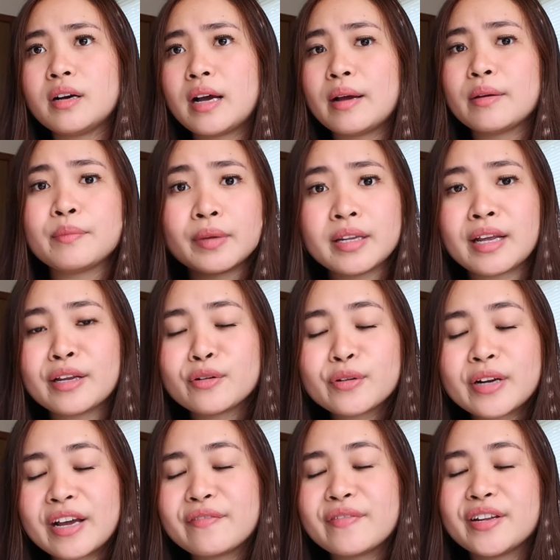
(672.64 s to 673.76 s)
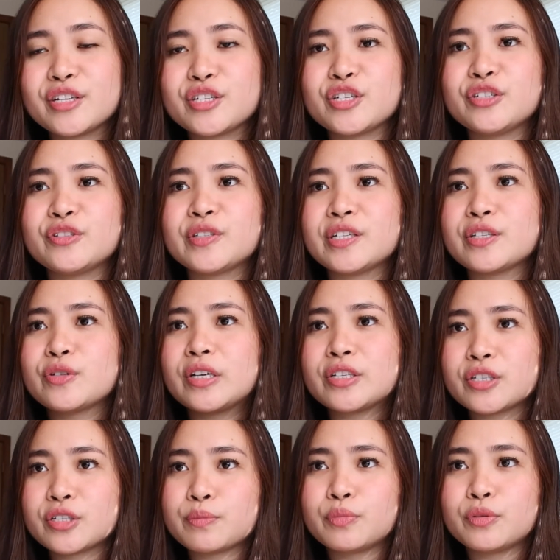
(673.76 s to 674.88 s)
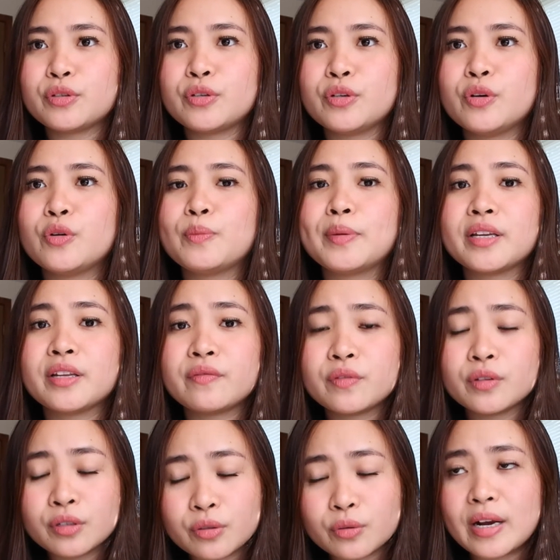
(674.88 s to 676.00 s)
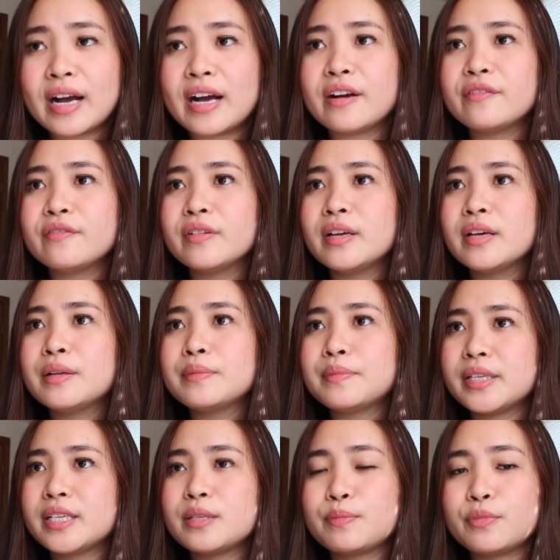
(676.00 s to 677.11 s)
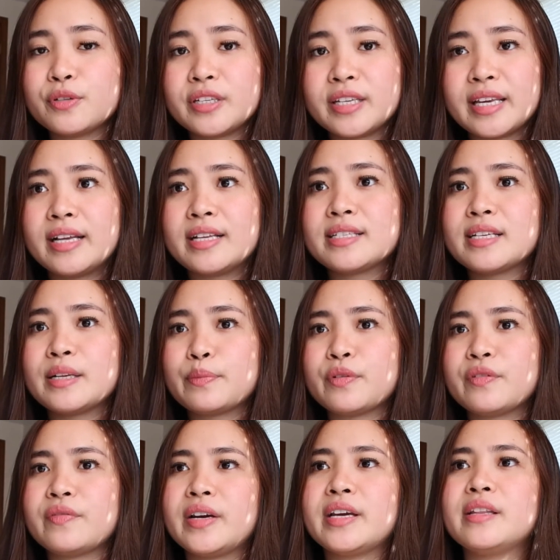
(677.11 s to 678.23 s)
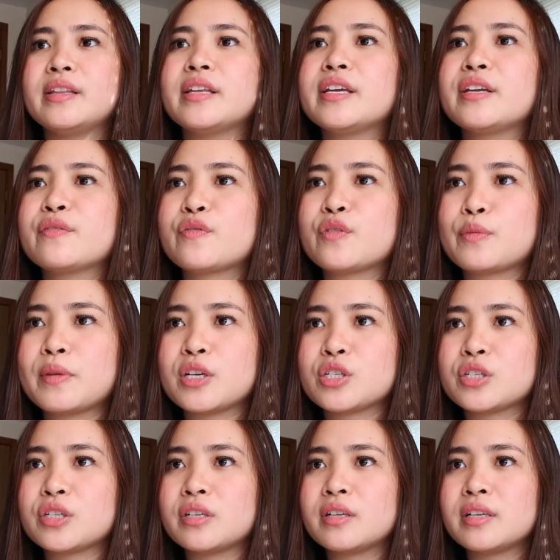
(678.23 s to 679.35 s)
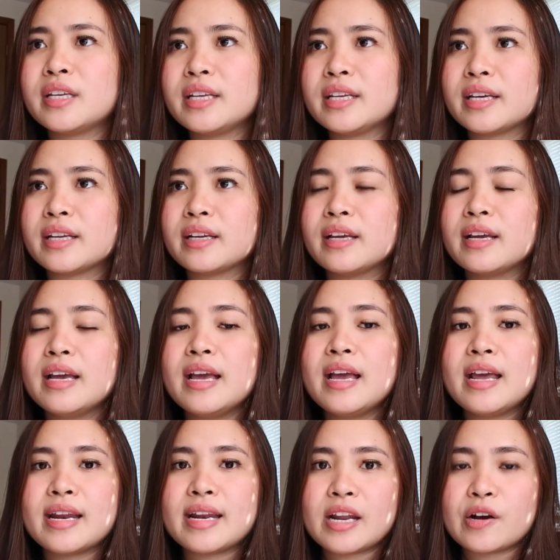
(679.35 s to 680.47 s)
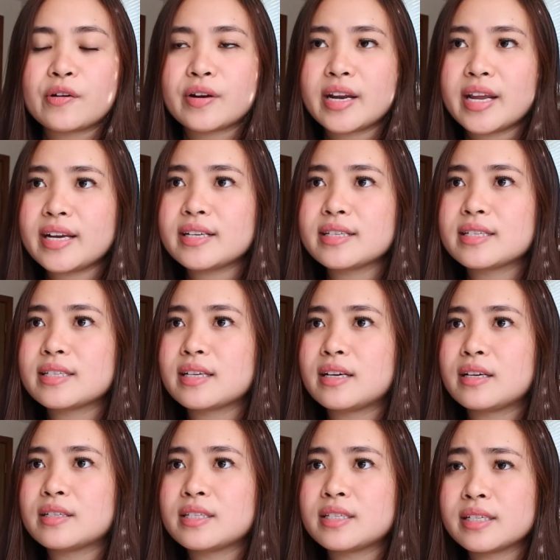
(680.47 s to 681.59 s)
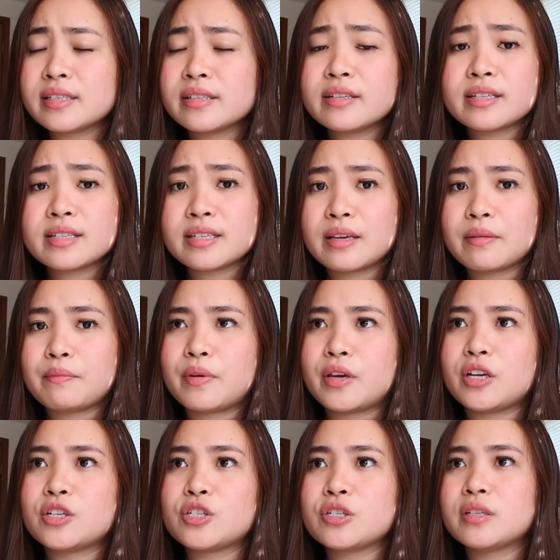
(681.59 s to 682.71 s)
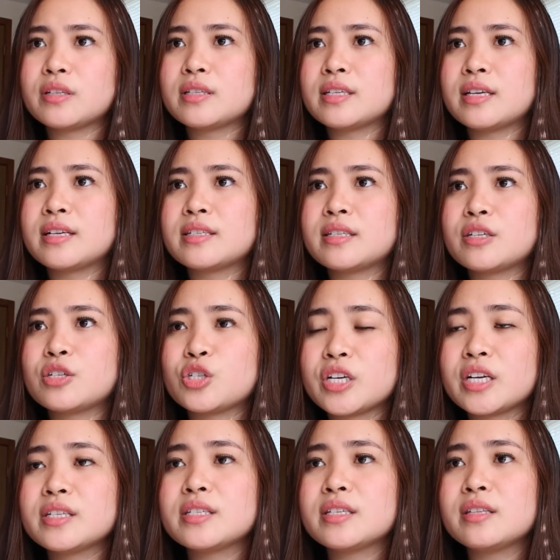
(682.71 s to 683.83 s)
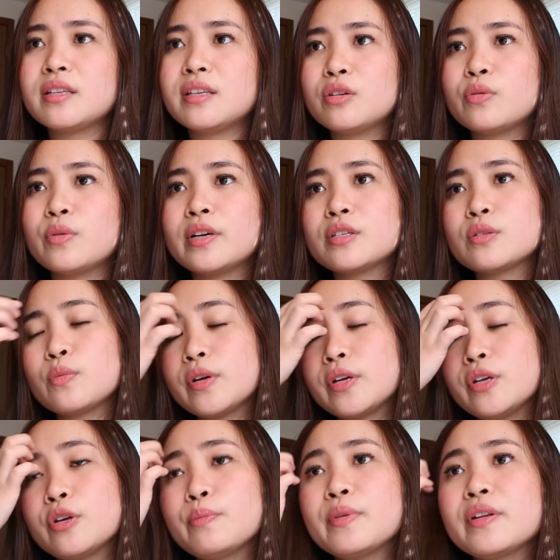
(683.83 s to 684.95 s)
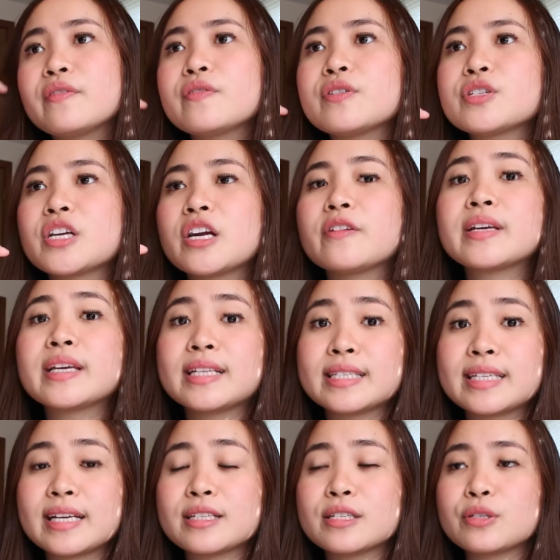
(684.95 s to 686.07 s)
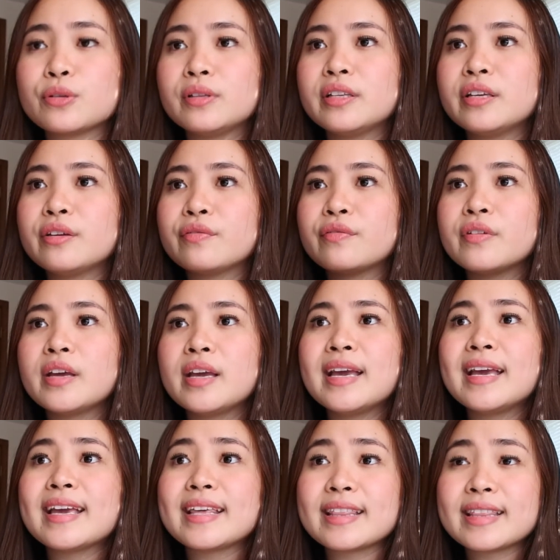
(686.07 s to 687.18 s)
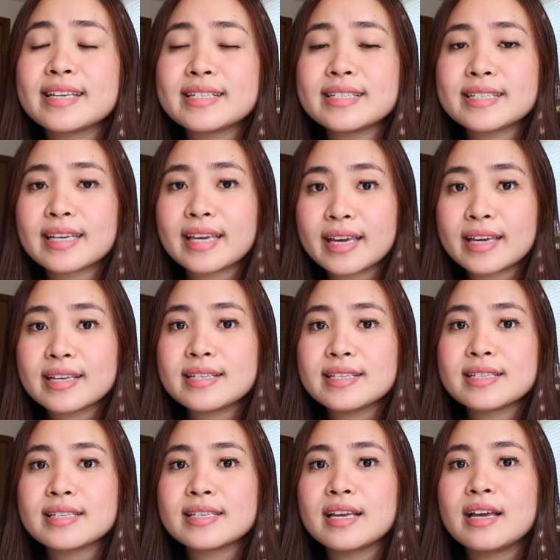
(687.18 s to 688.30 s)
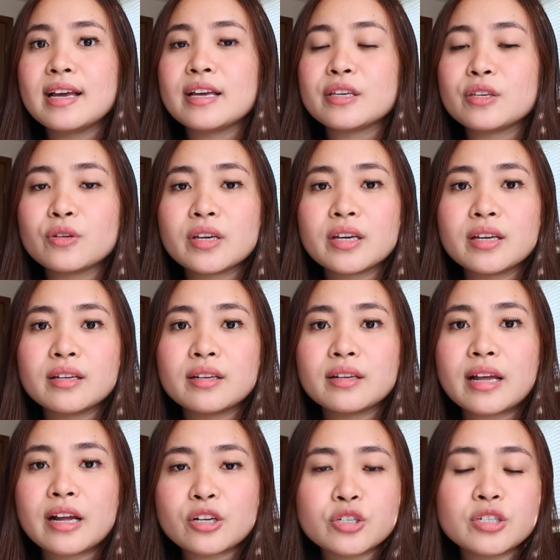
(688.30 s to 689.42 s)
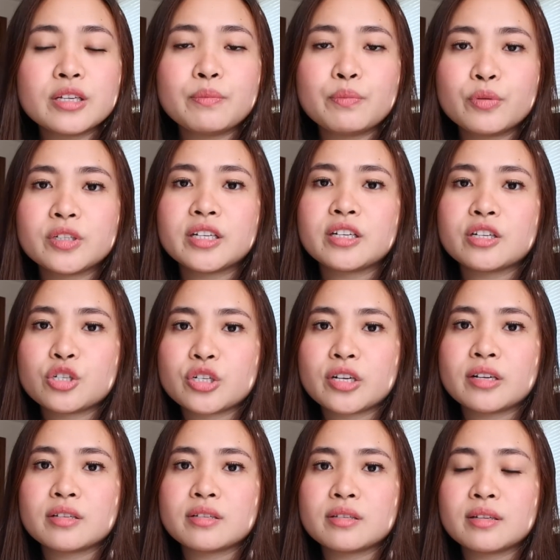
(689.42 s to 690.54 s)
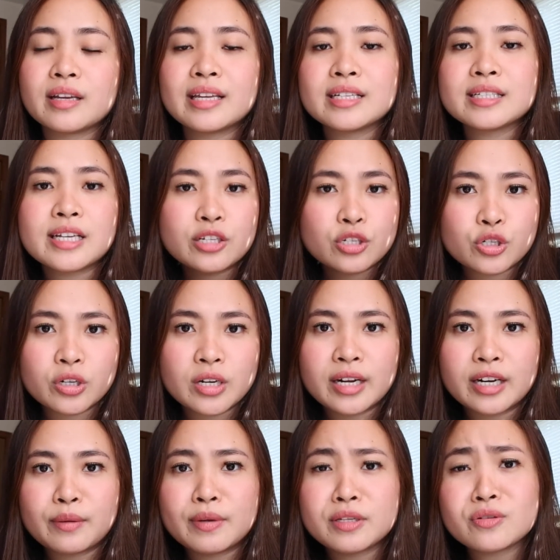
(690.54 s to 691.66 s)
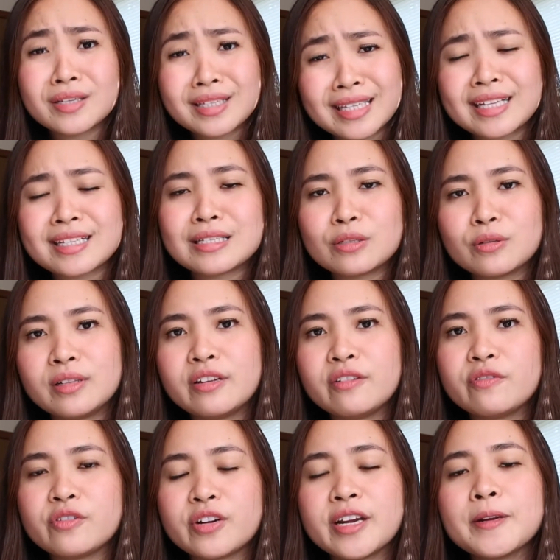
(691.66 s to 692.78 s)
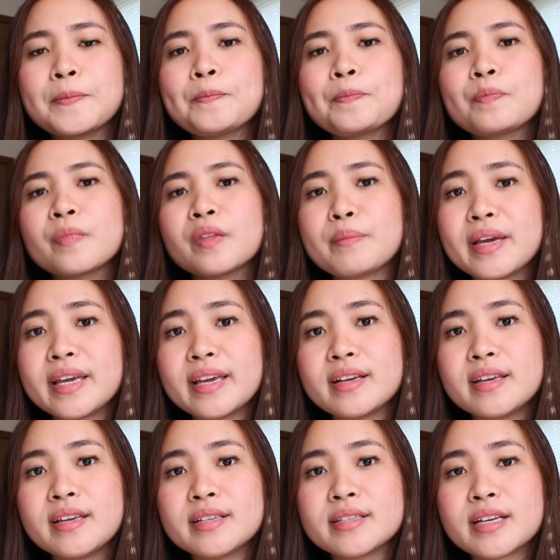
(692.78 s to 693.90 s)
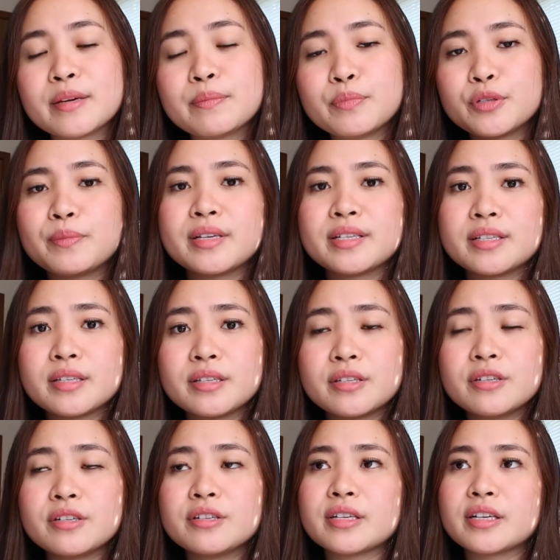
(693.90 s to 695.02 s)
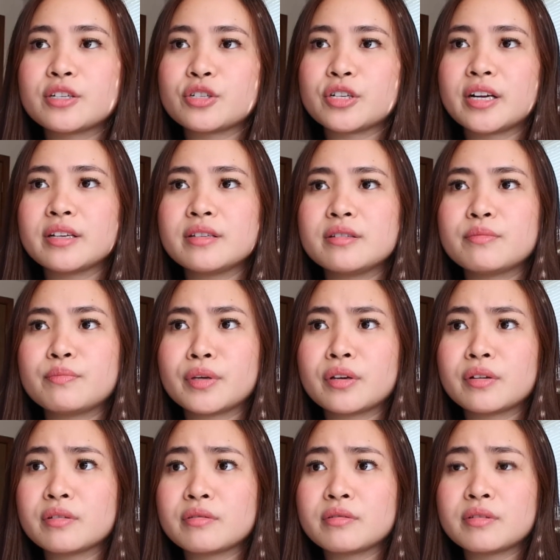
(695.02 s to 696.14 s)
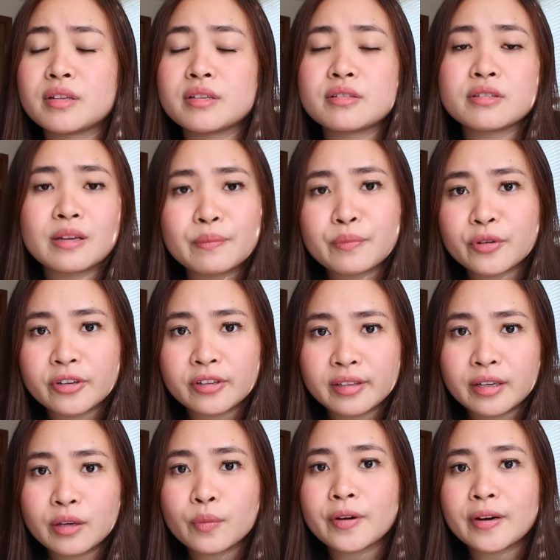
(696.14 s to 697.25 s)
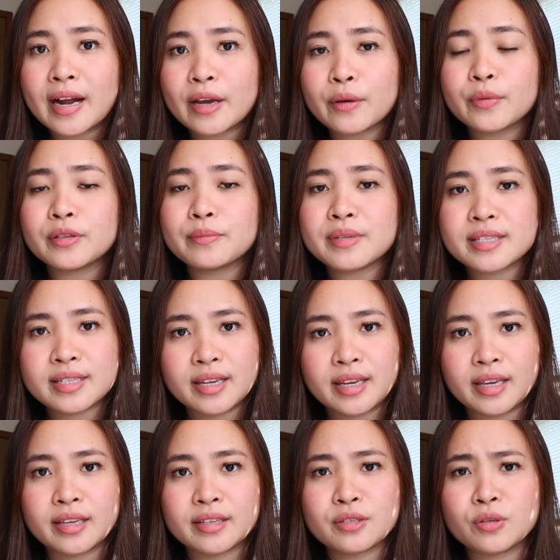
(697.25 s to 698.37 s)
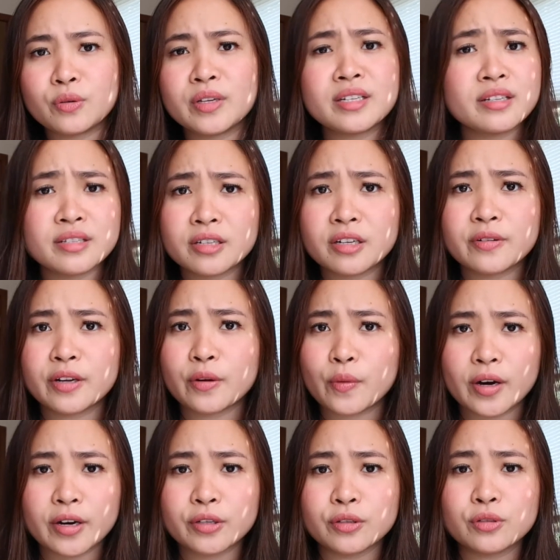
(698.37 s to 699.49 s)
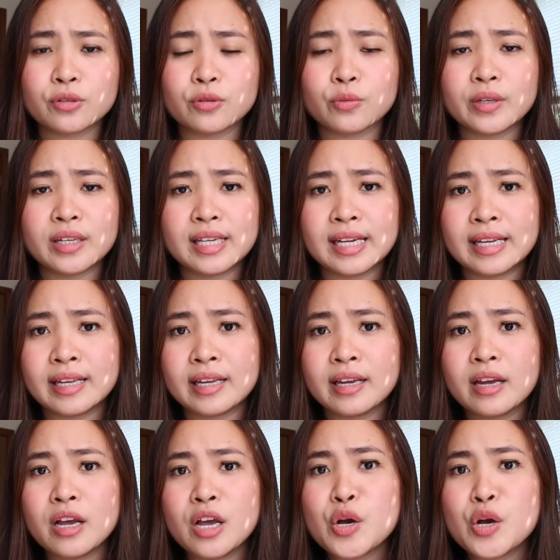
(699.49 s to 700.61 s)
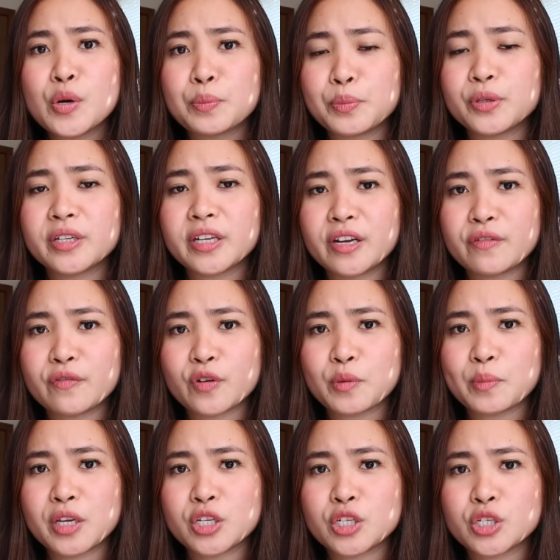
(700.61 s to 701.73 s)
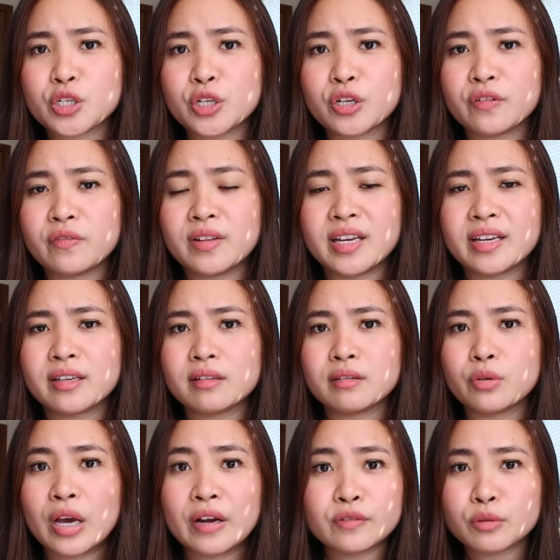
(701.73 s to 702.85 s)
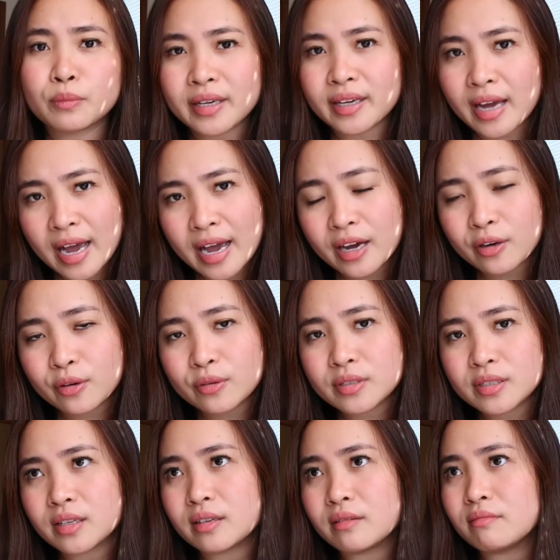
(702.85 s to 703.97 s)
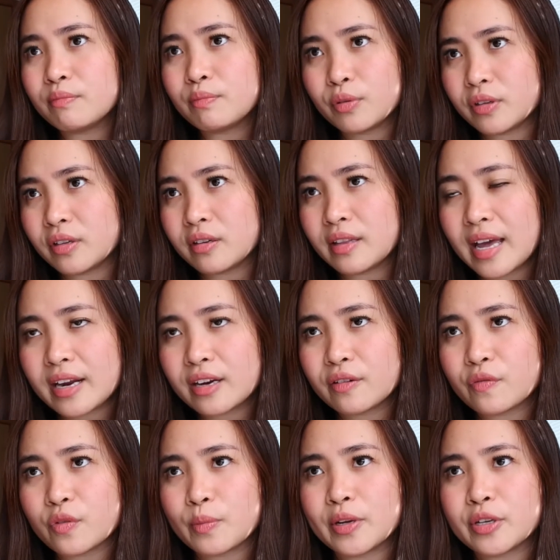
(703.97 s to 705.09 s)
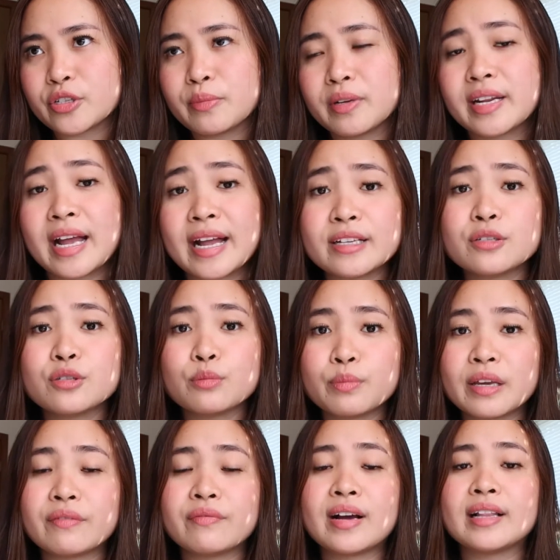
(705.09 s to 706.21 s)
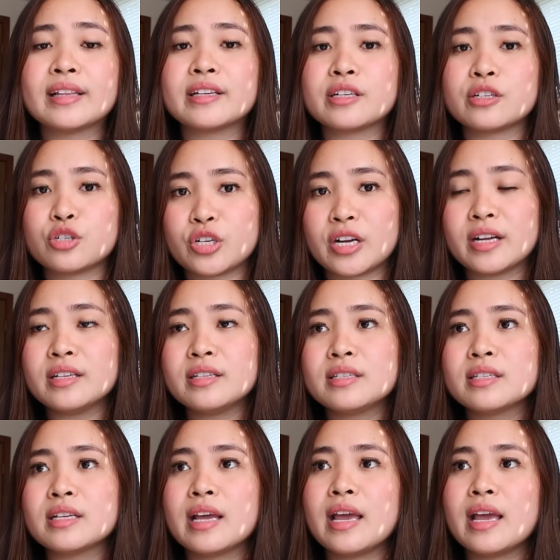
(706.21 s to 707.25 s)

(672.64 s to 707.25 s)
I don't have any children, so I just put no. But if you do have, please put yes and provide the information needed. Now next, still on the same page, it says address in the US where your beneficiary intends to live. In this case, you can actually put an address, intention lang naman, so intends to live, right? In my case, I put my sister's address because that's temporarily where I will be staying. So it does not require you to really put information of like you have to buy a house and put in that information, but it has to be a valid address.